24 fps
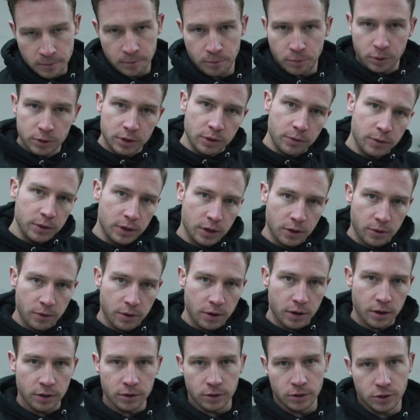put the window
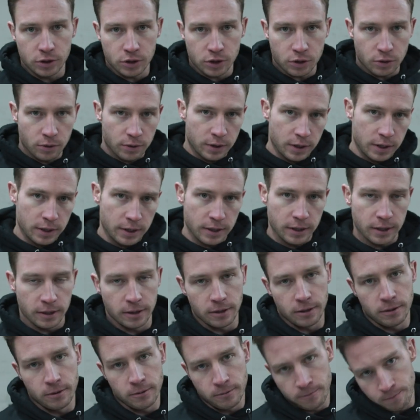on, screw it
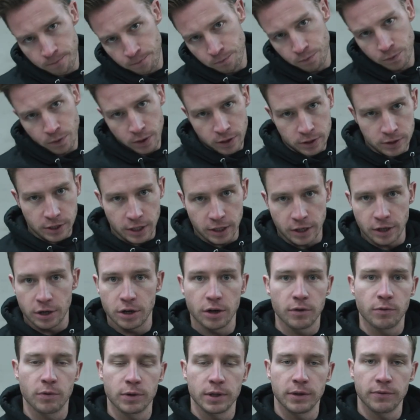in, take it
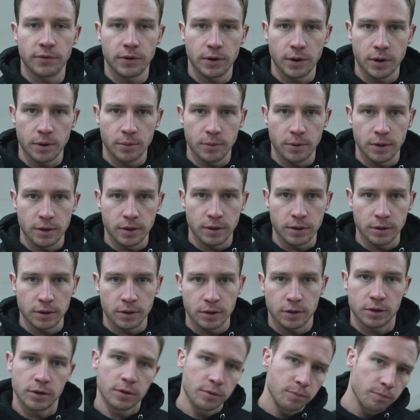off whenever I
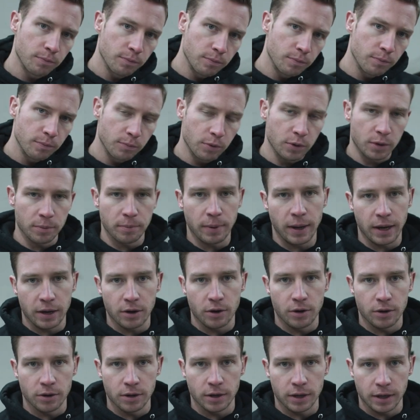want, put it back
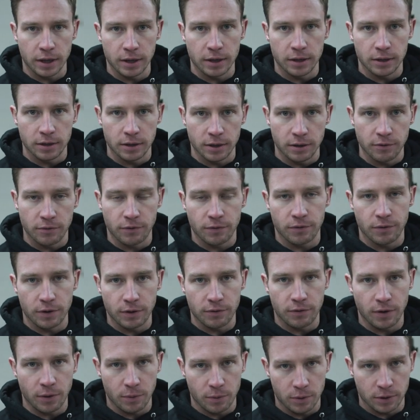on again
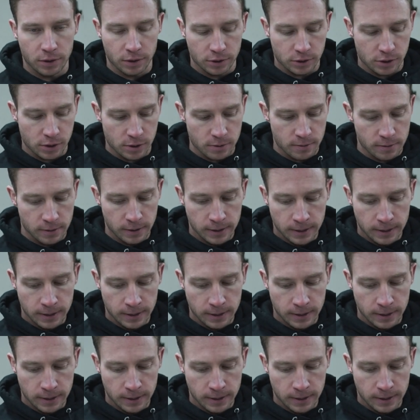if I wanted to.